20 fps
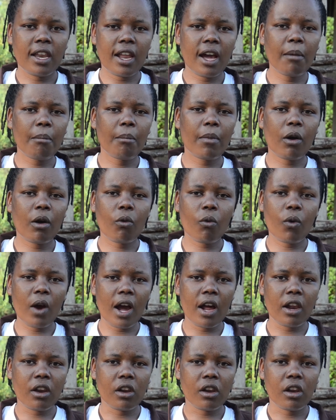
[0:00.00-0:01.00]
number
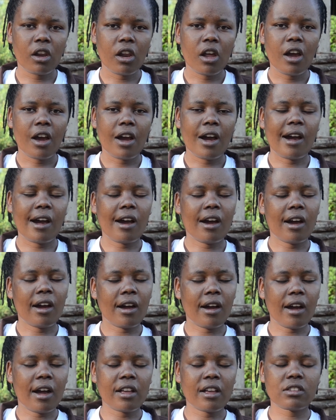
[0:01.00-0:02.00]
1
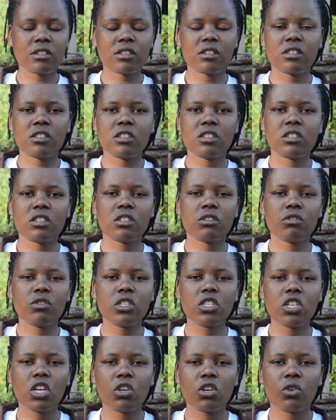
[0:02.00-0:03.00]
as it is
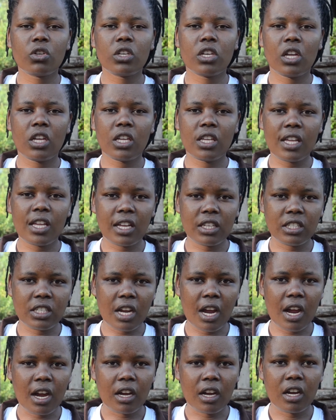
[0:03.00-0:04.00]
written on the ear
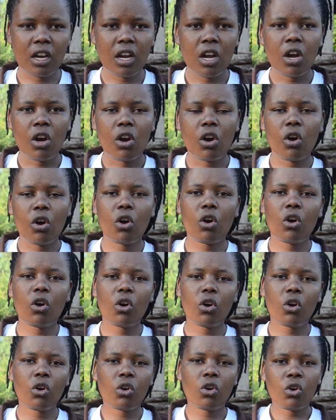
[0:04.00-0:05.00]
tag,
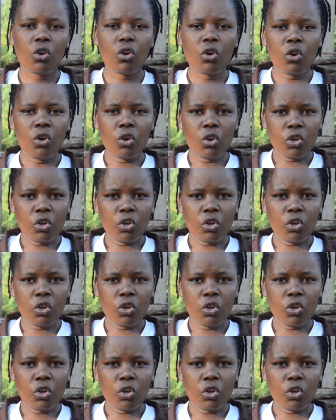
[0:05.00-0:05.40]
or